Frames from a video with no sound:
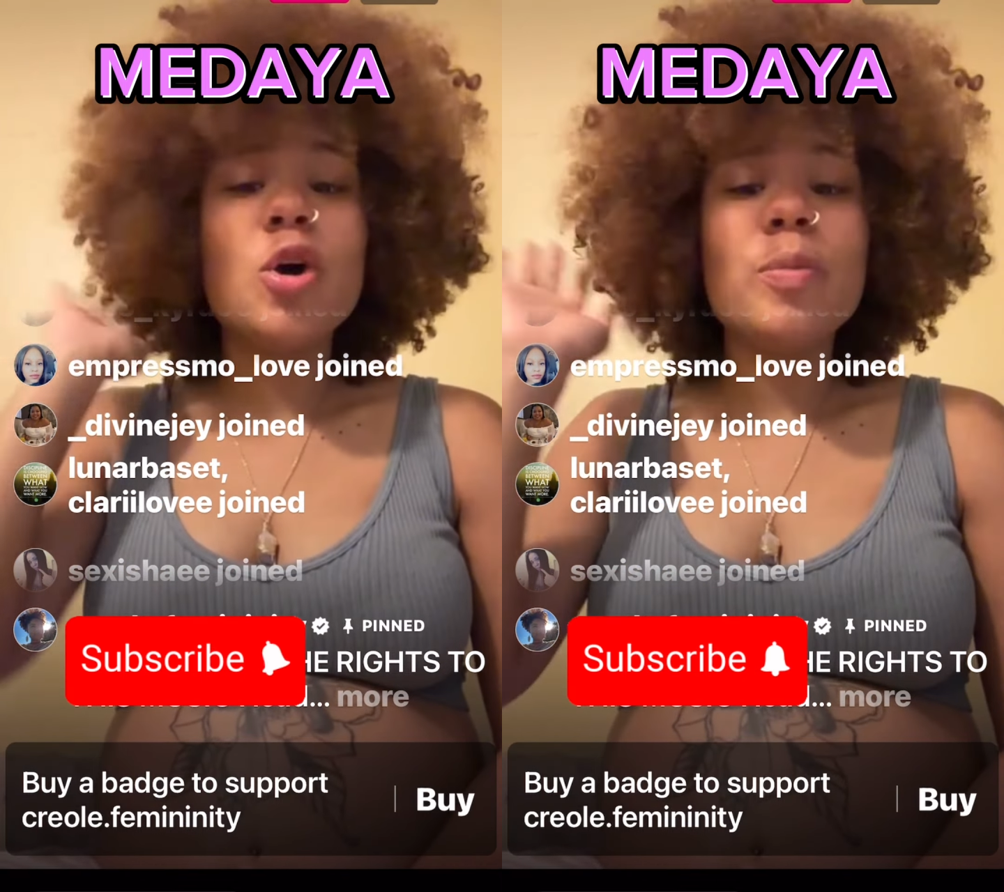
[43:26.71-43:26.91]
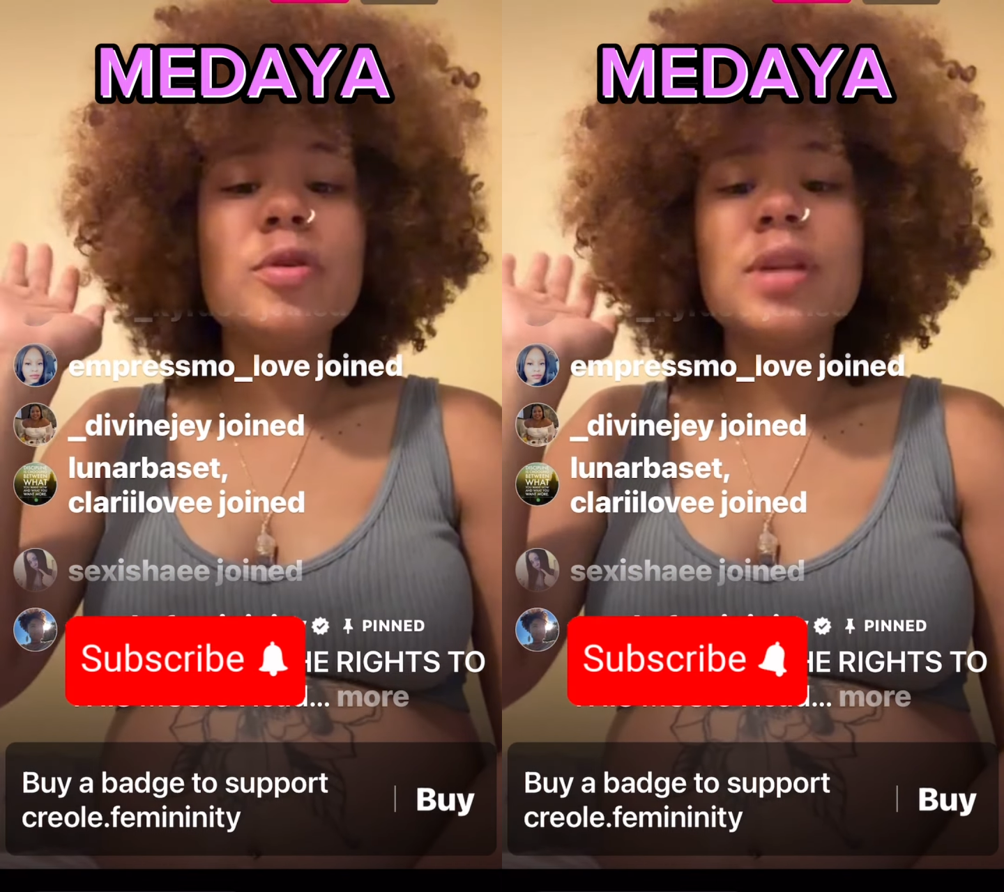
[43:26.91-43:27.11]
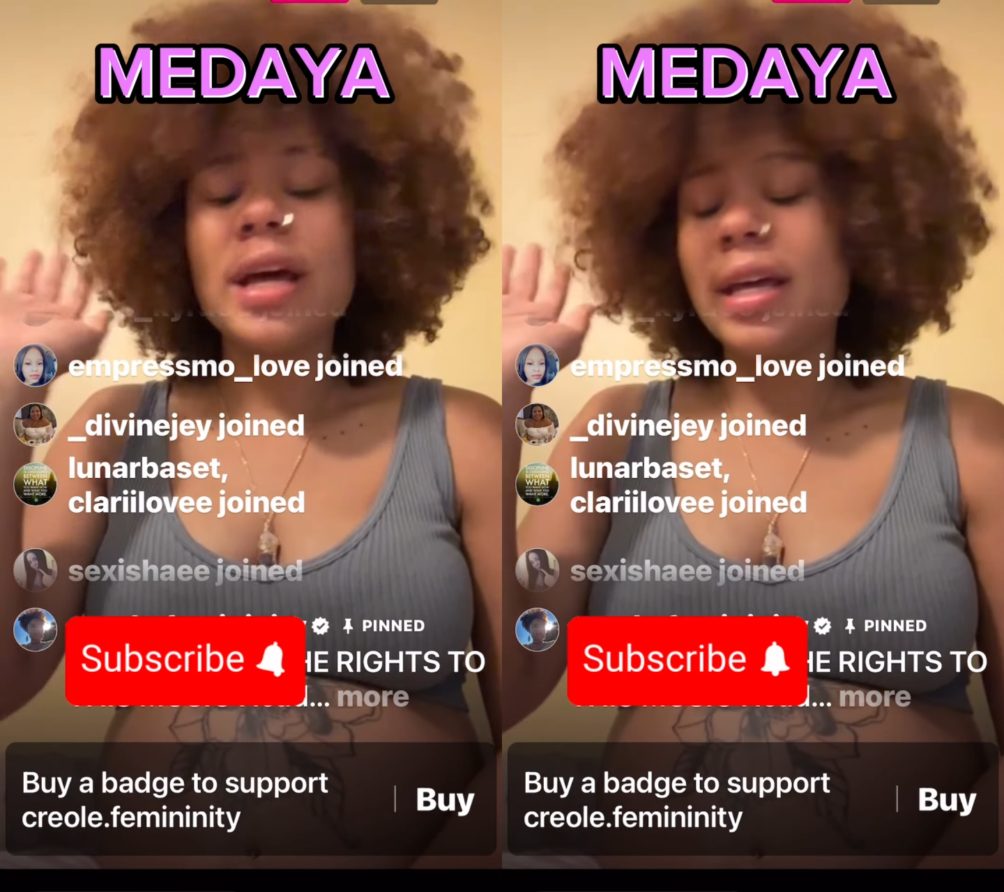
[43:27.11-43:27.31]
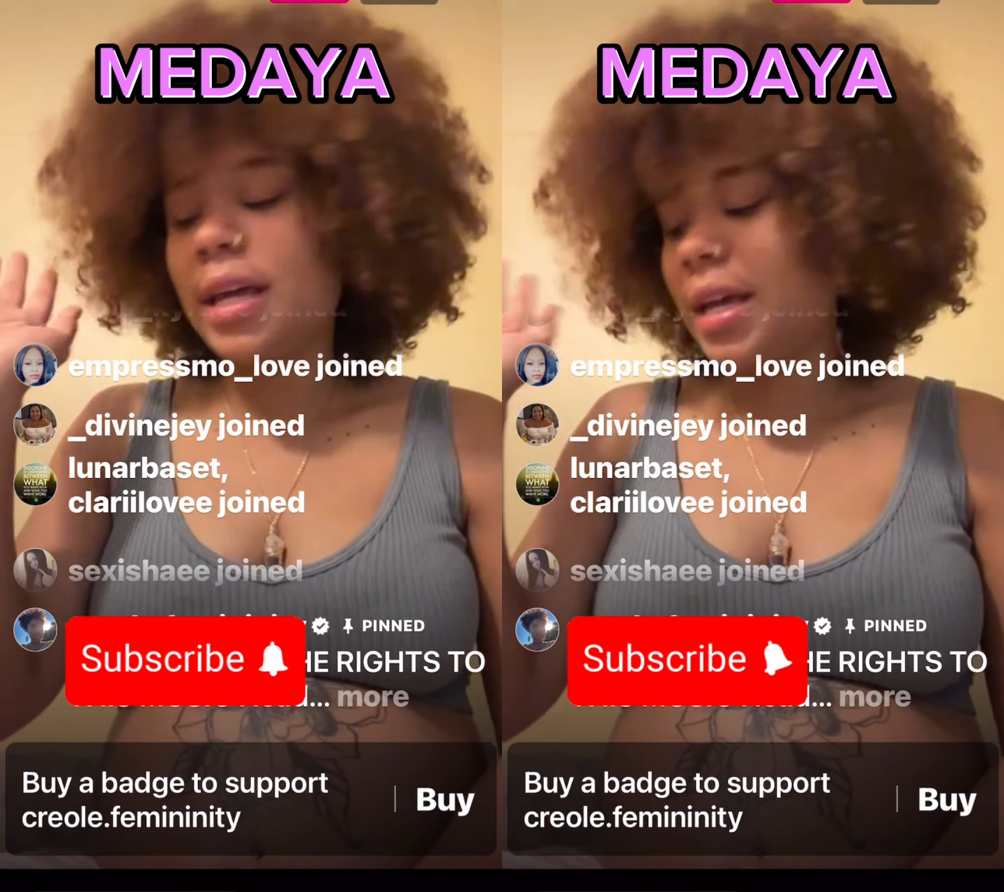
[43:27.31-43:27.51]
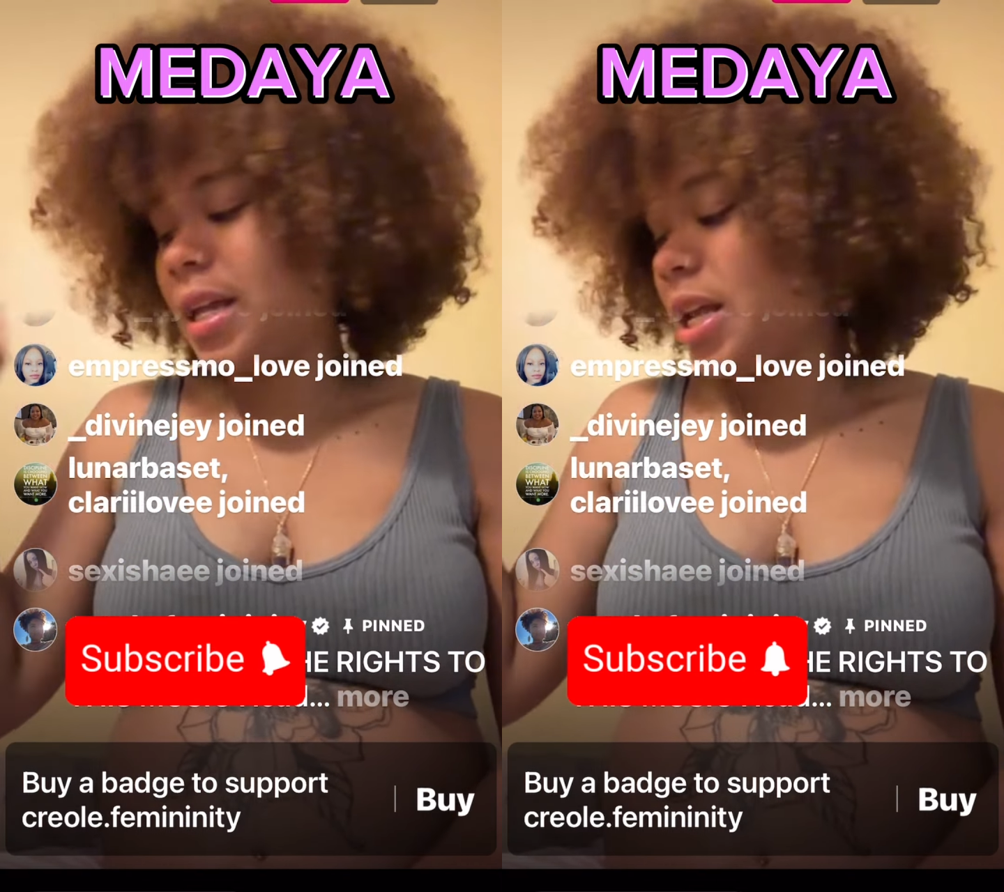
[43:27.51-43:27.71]
hope you
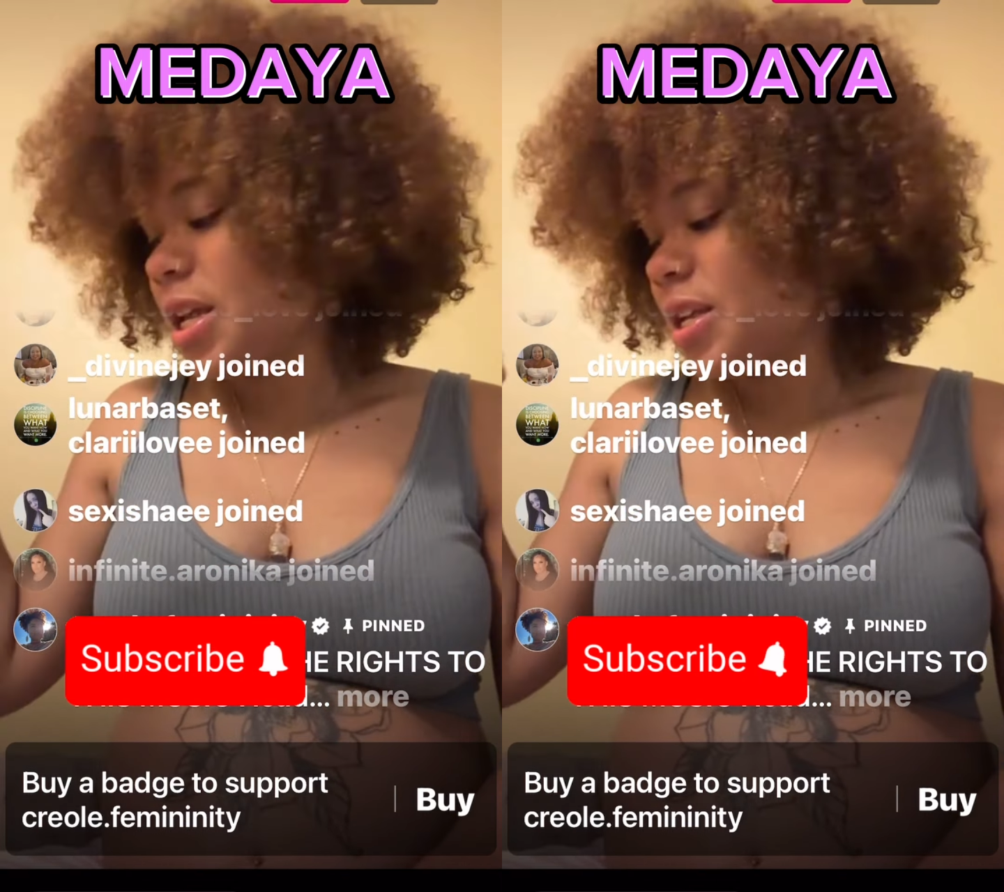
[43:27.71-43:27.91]
like it